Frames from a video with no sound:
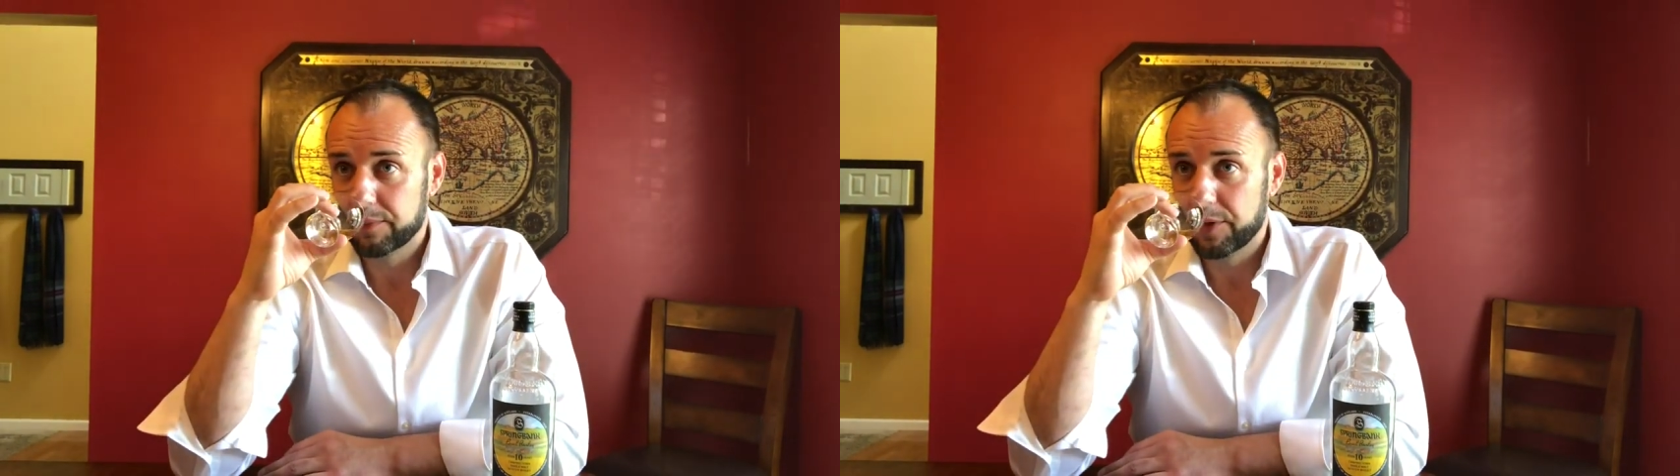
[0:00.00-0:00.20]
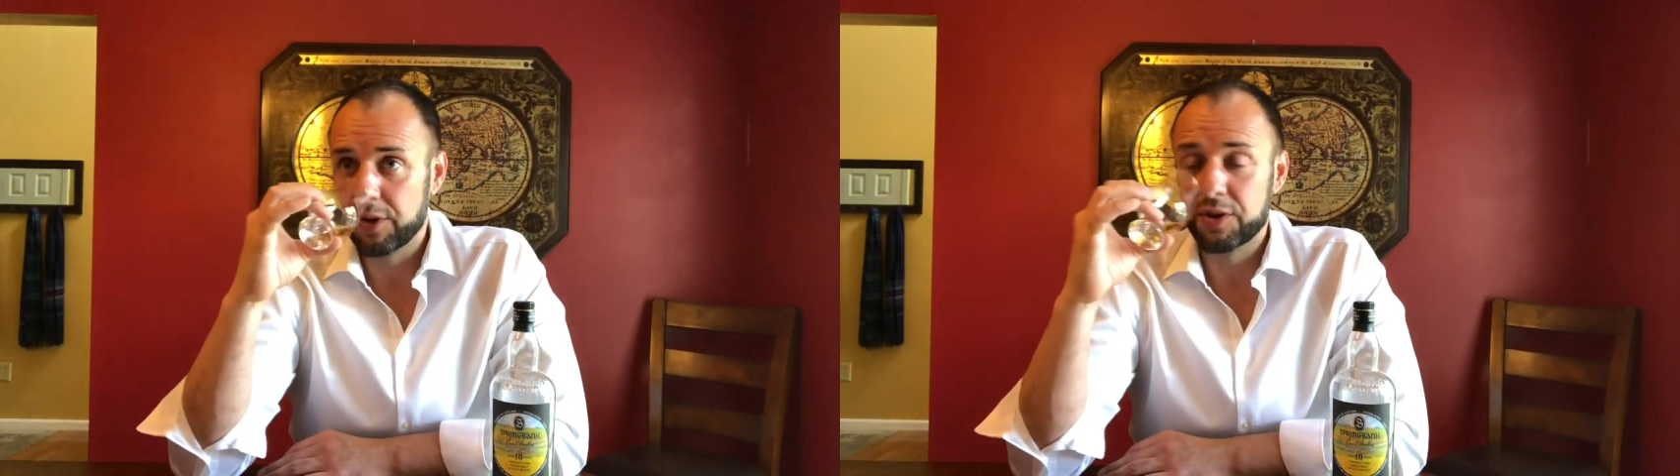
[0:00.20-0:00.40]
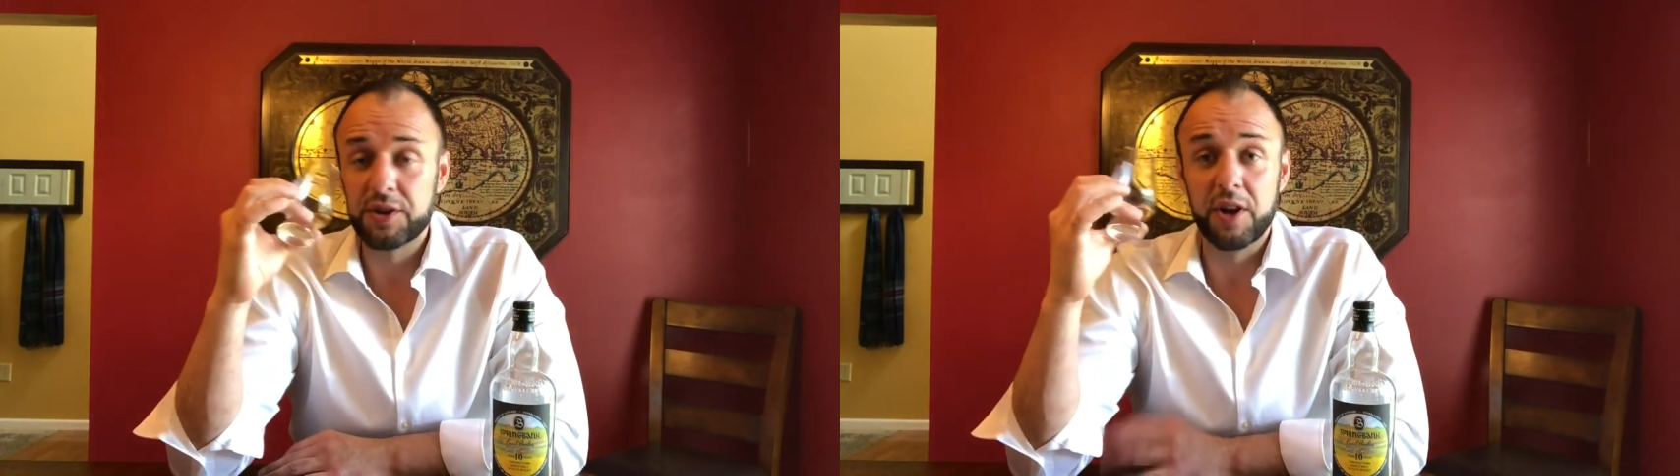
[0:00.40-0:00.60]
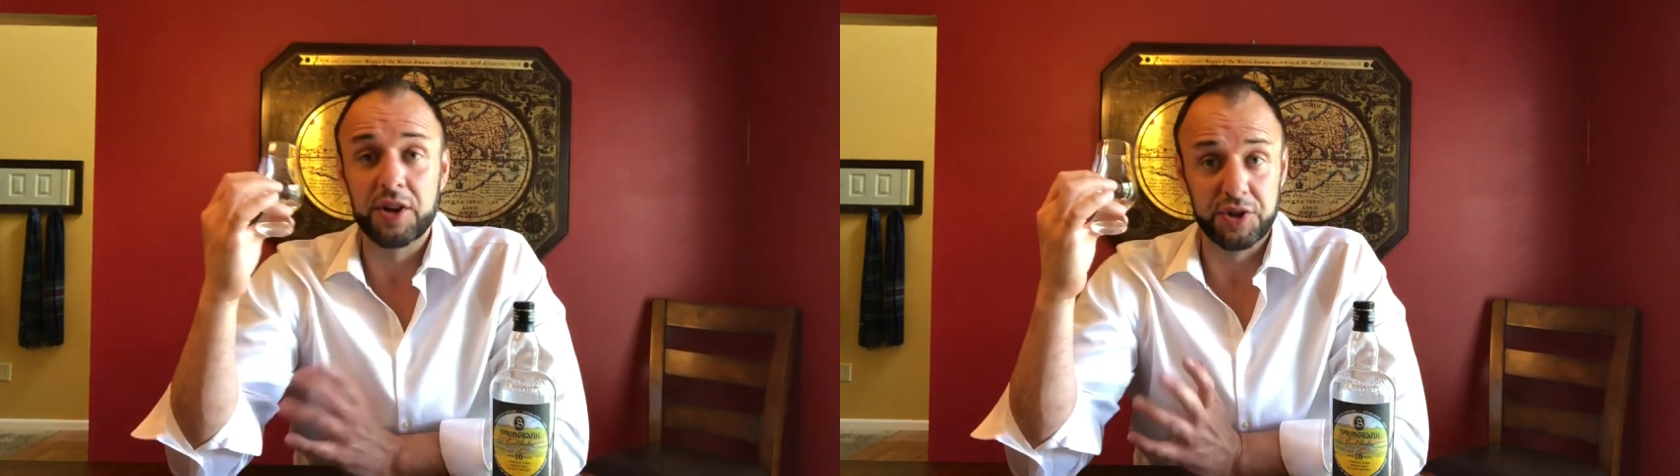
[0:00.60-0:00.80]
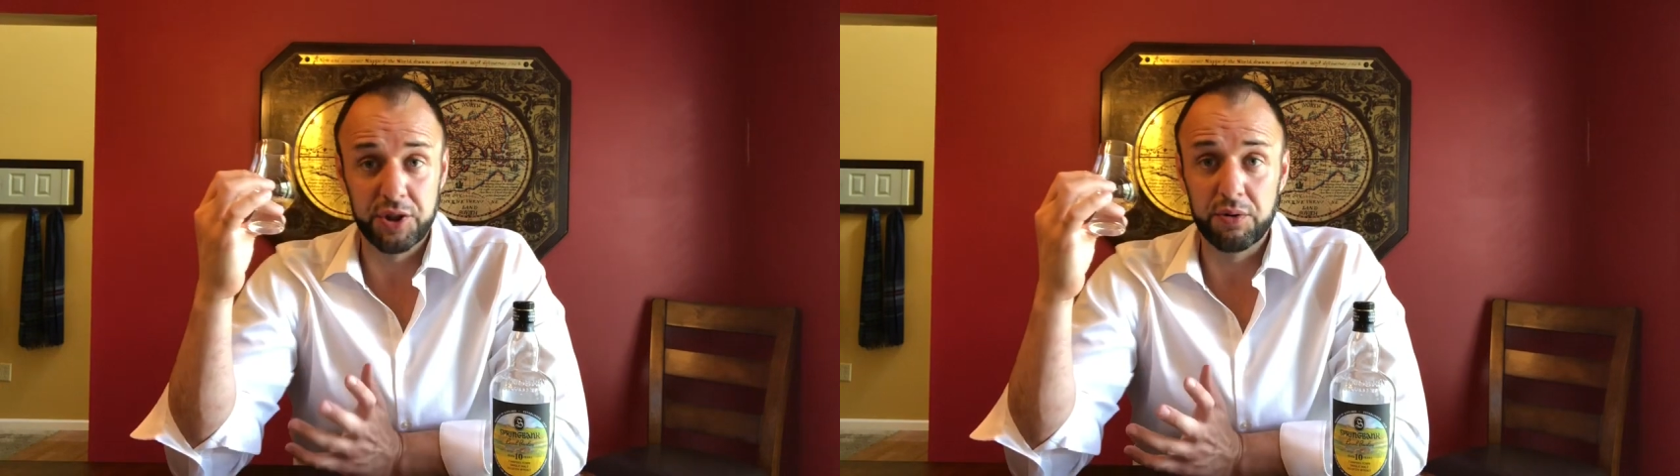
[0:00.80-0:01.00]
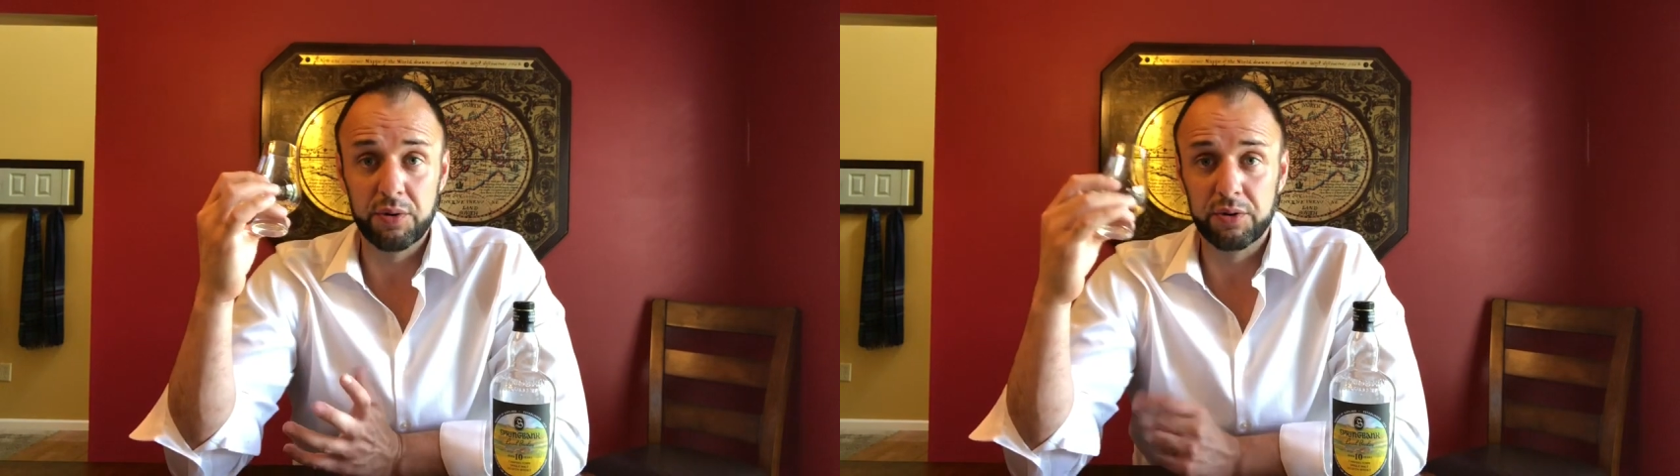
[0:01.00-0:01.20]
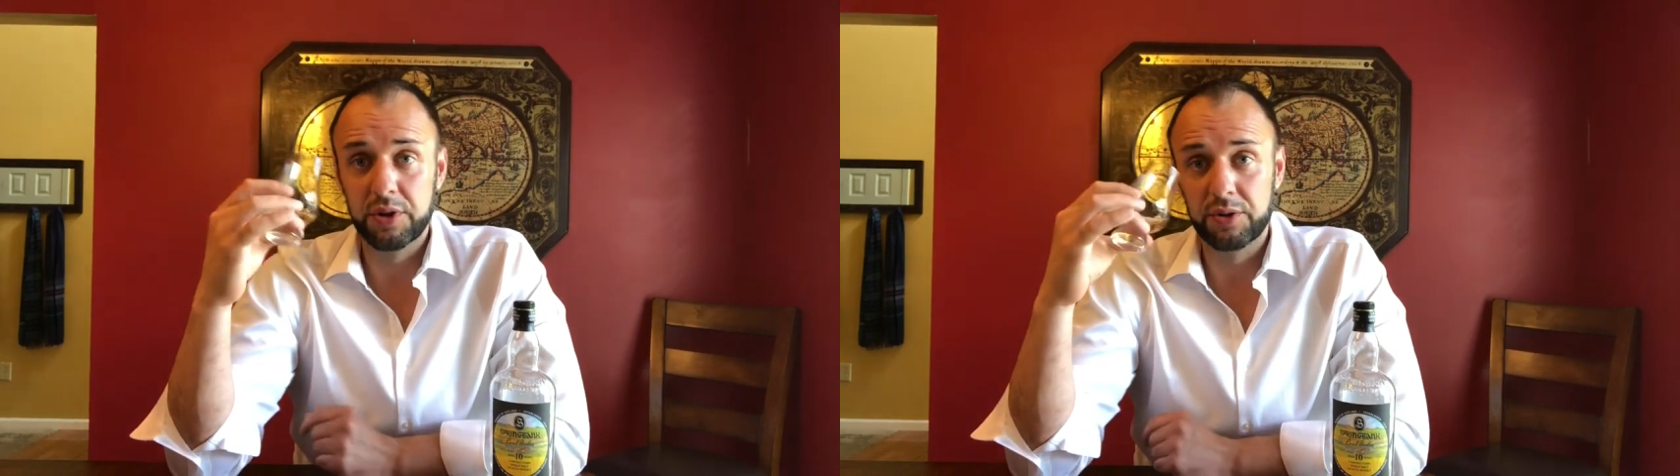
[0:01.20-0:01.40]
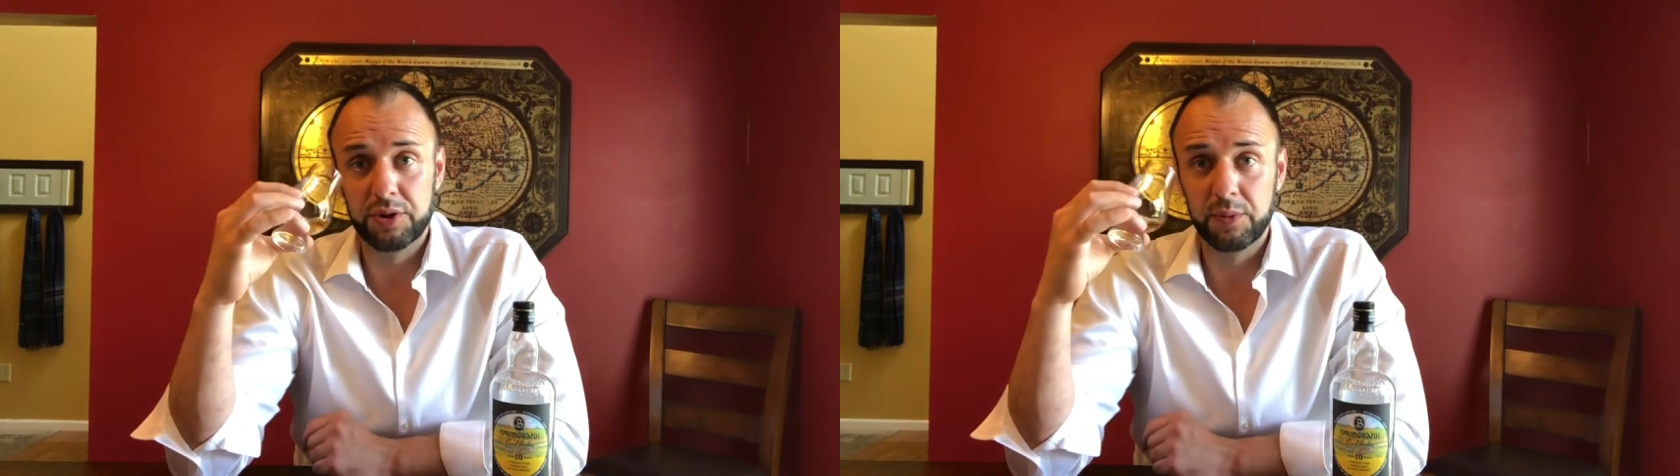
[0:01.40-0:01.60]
there is a cereal note